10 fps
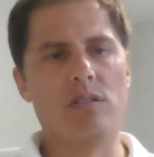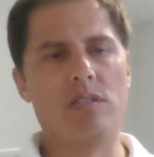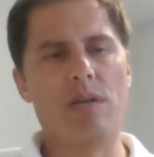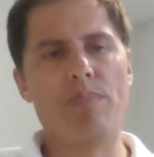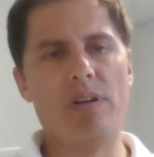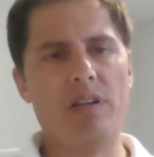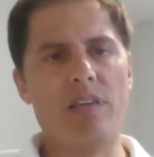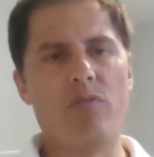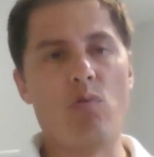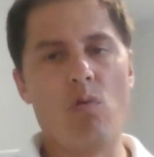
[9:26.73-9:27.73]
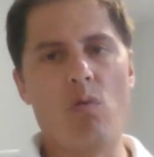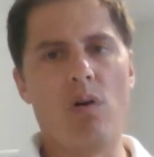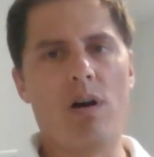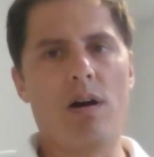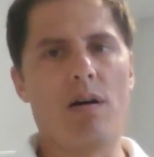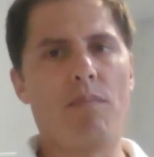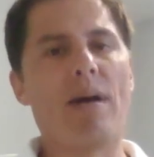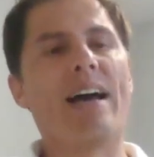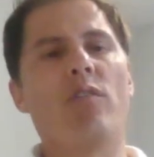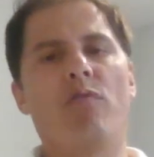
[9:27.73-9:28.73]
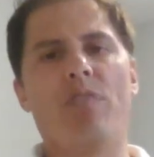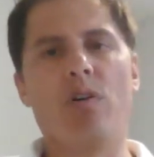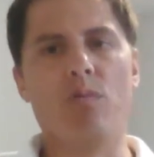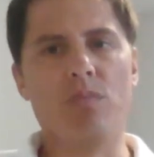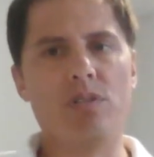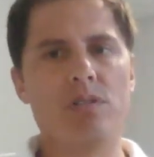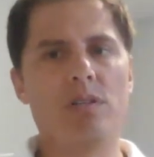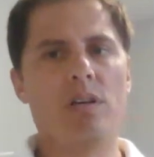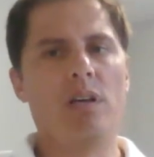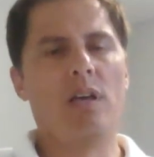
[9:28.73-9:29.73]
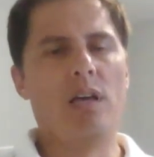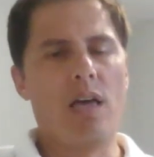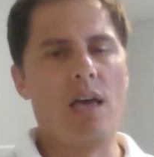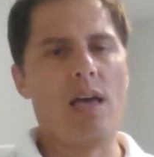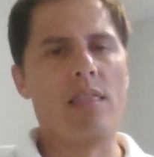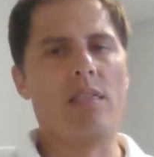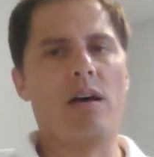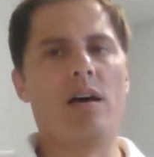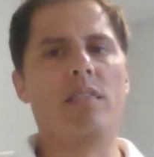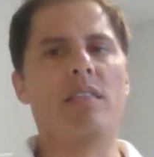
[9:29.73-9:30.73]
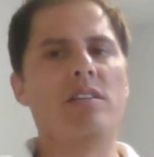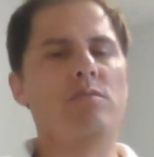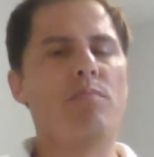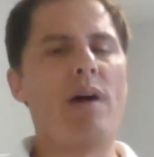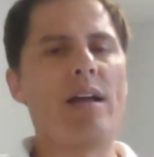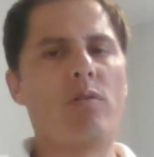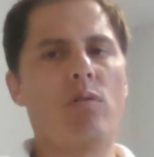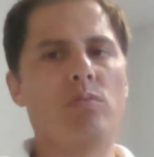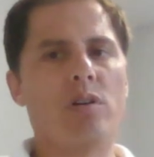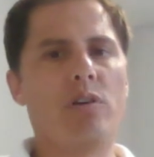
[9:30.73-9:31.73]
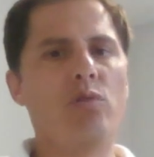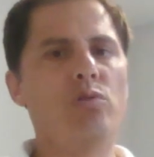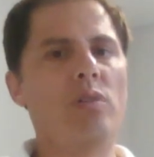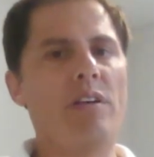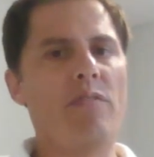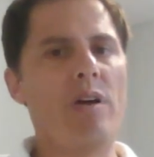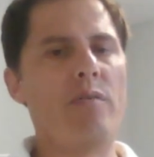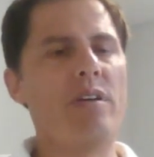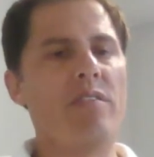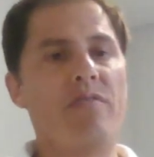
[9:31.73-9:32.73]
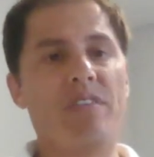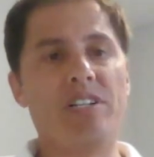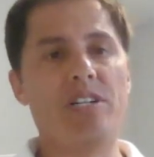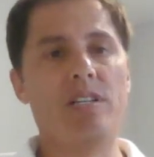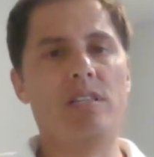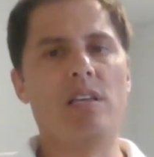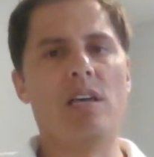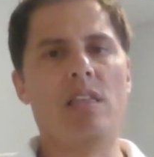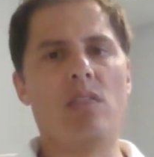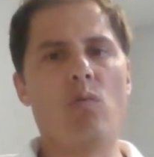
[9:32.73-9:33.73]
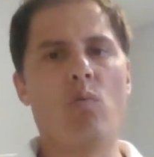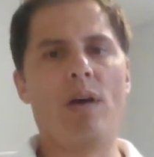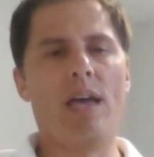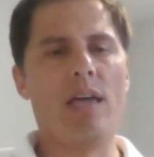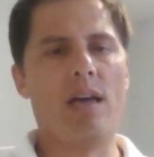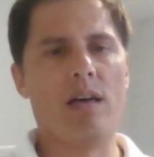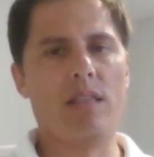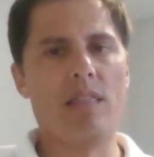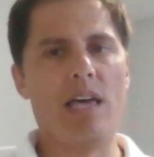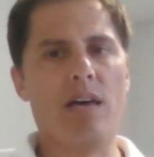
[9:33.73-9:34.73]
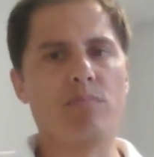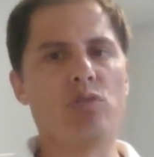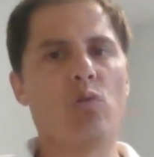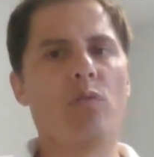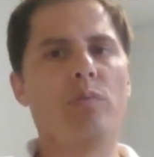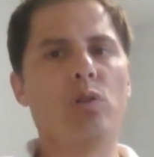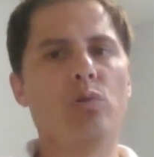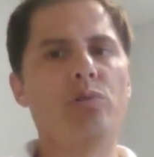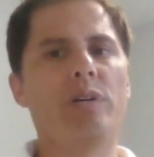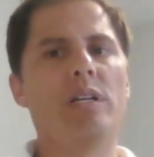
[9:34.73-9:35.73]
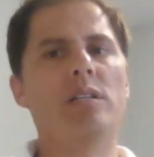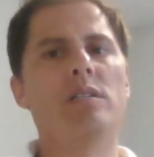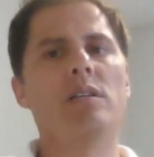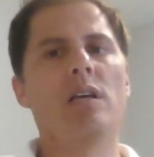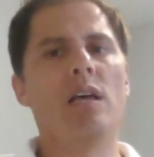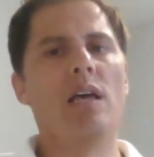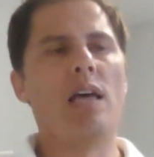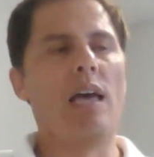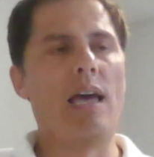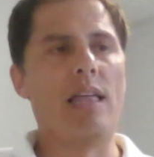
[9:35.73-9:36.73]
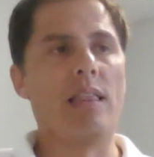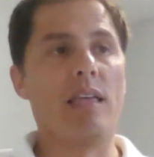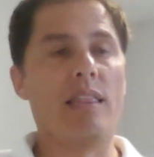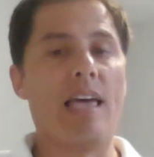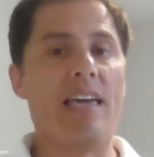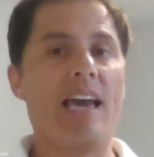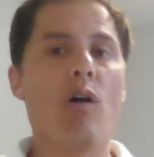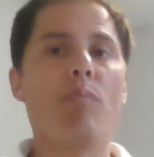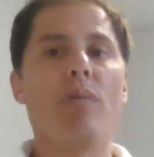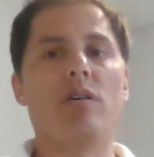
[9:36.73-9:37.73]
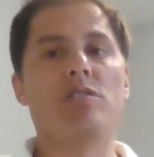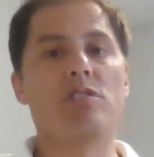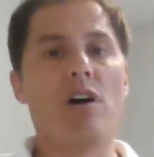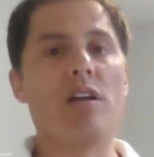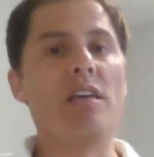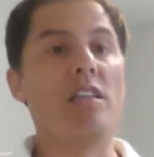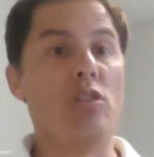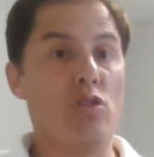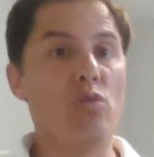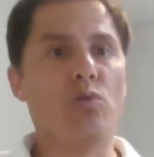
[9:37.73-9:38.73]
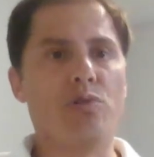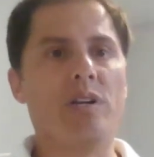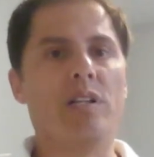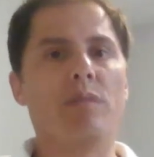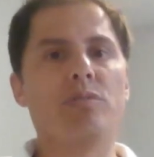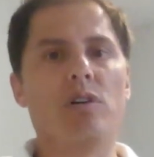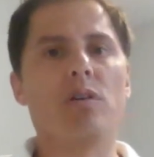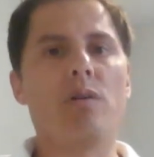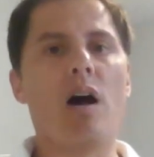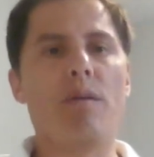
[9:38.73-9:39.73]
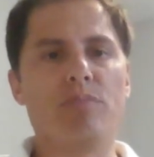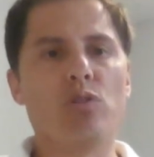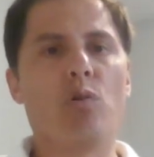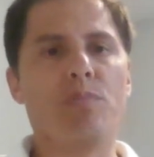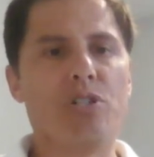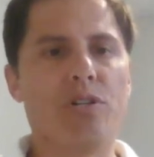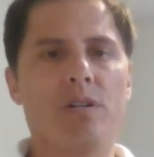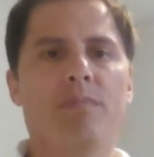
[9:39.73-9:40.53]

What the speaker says: typically through biofilms, and these microbes are usually very efficient in the way they absorb nutrients, and they help us study nutrient absorption.